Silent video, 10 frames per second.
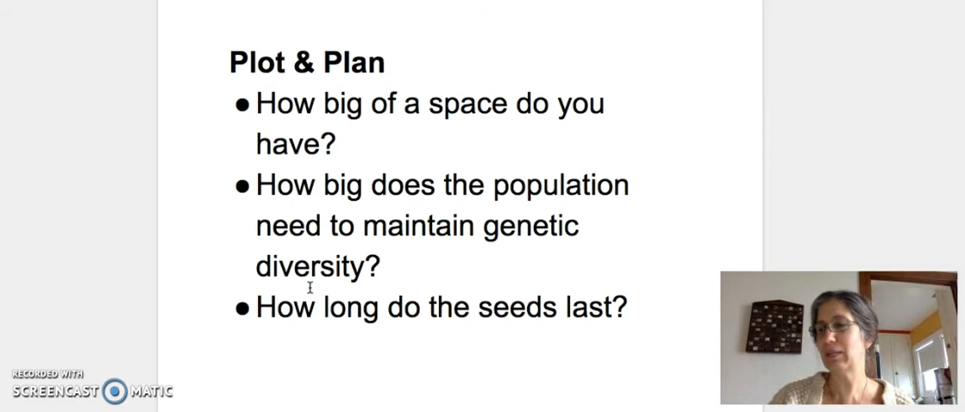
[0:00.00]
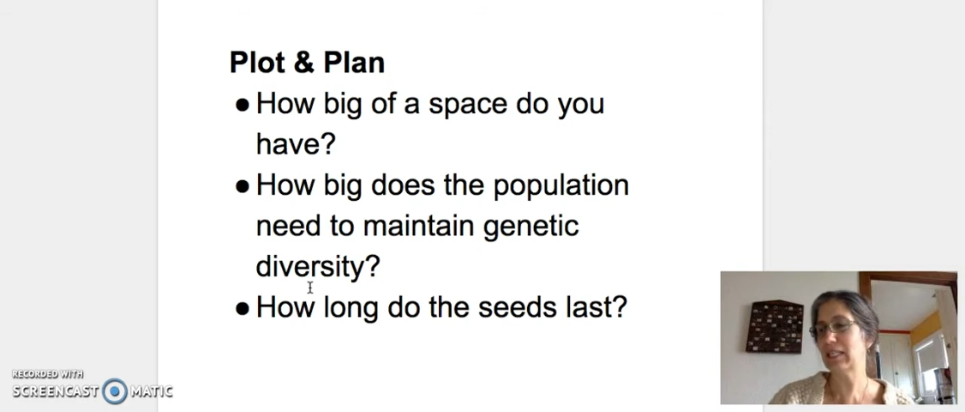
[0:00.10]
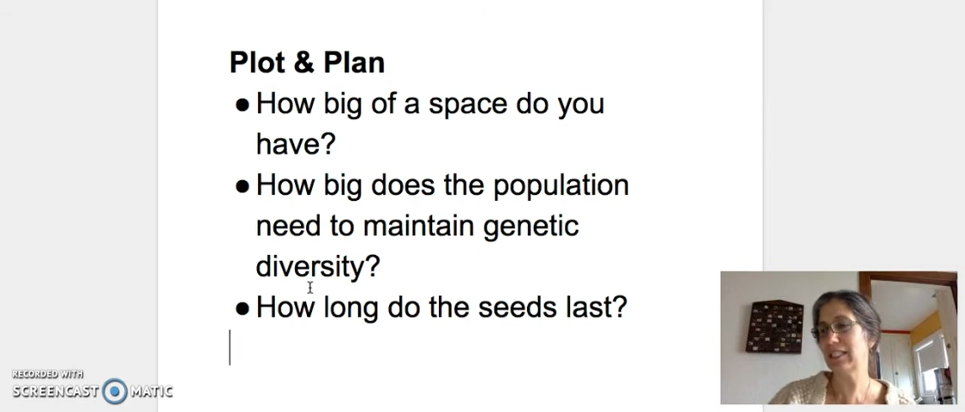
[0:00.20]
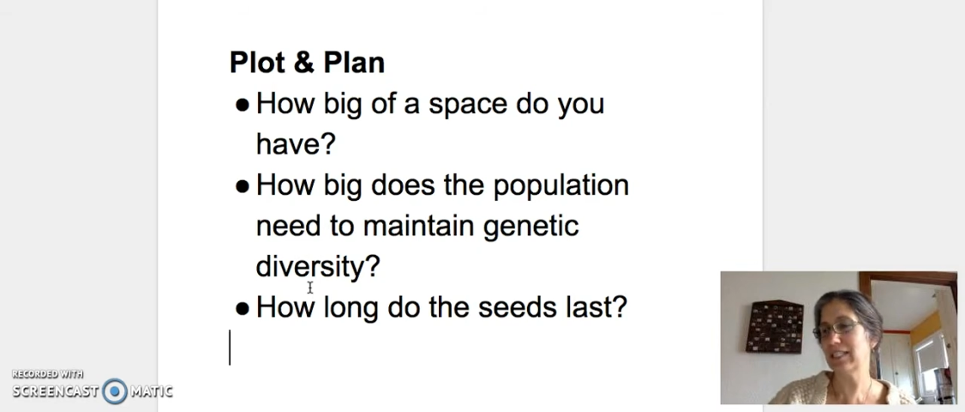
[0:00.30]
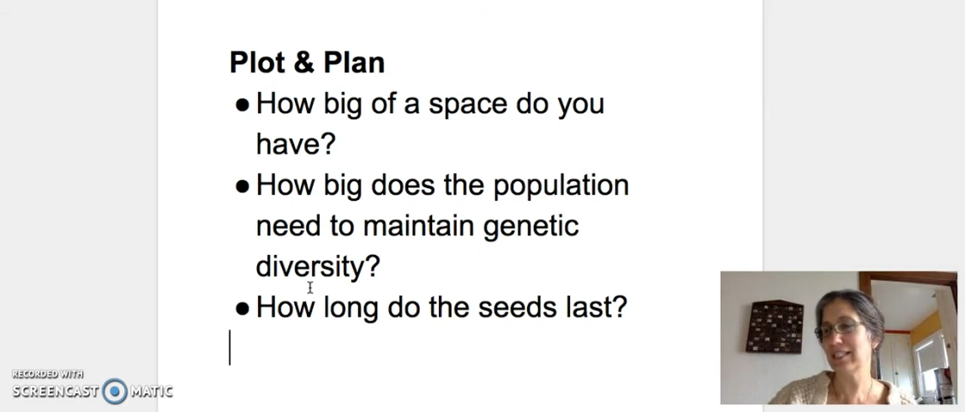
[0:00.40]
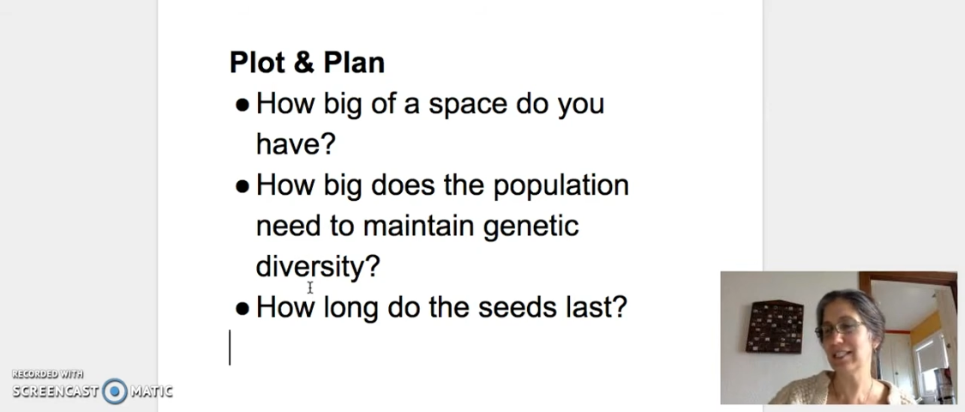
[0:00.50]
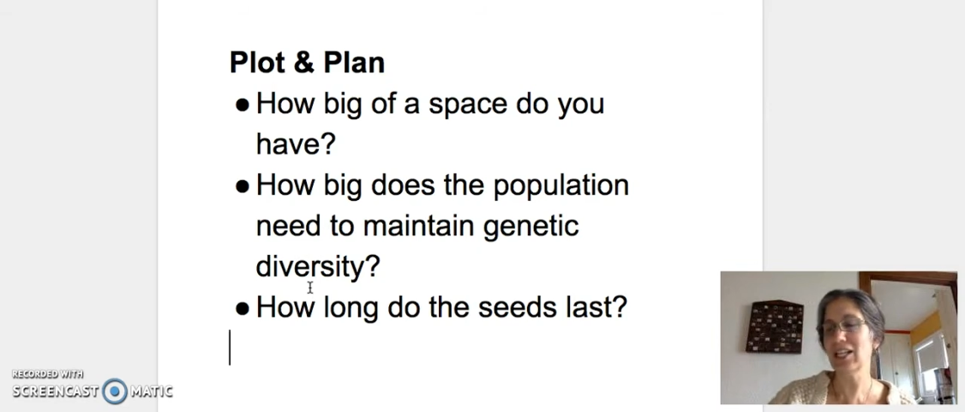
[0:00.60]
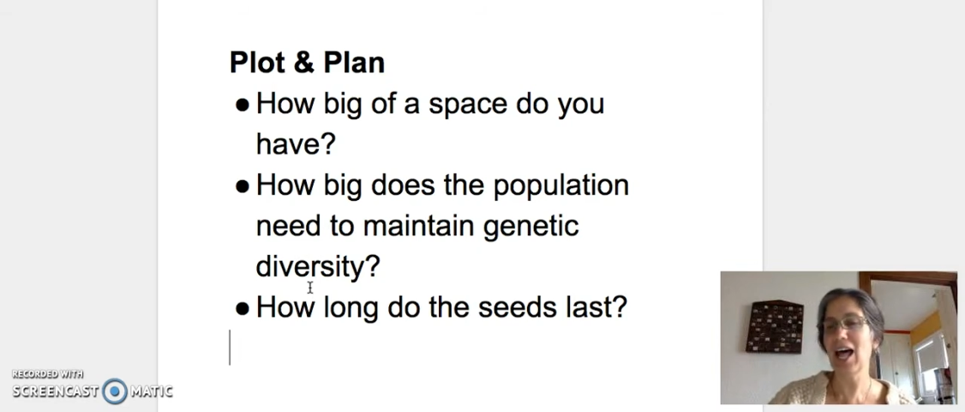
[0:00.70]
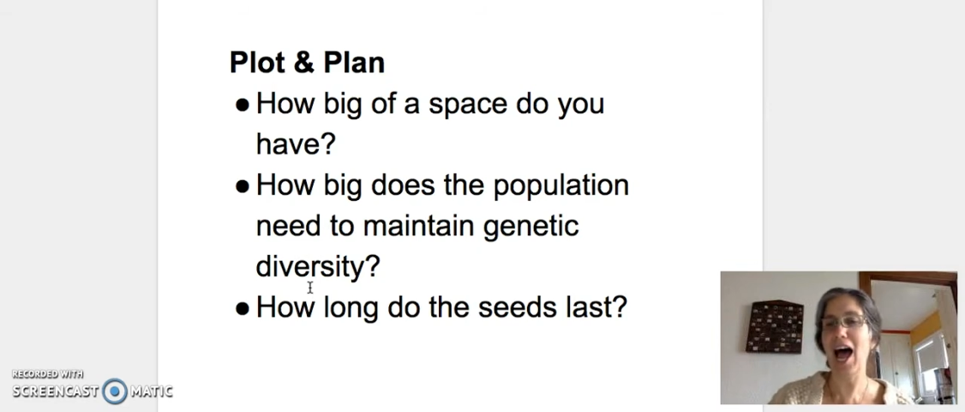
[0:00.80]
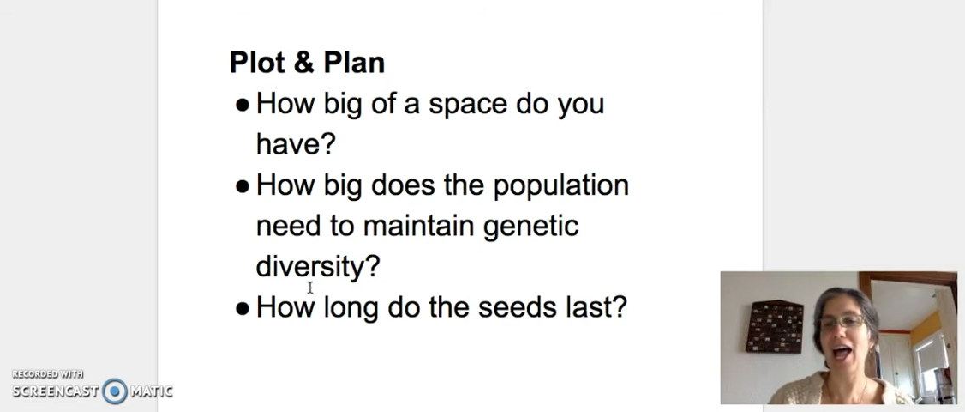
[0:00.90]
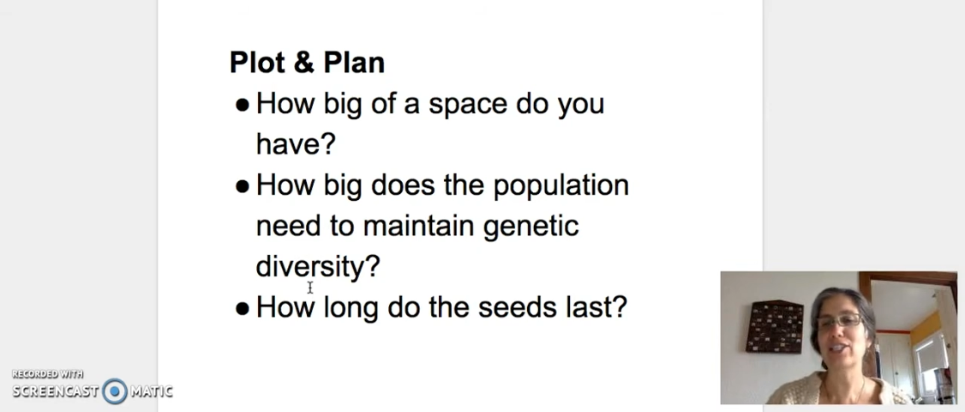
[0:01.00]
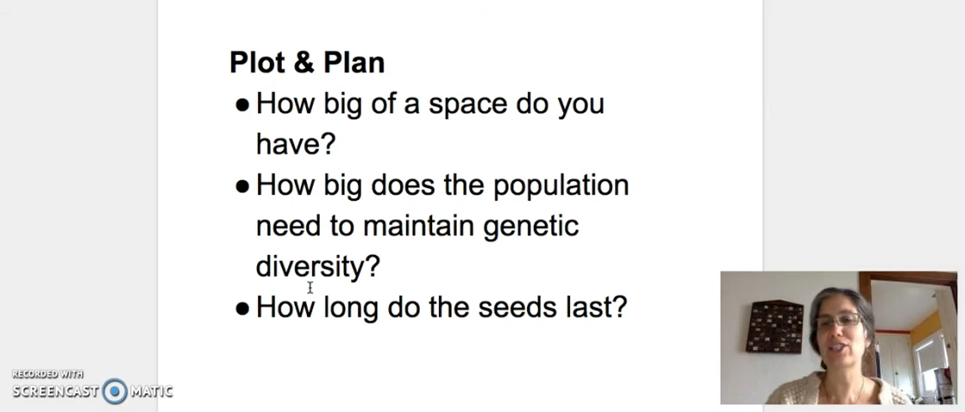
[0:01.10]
because this is a lot.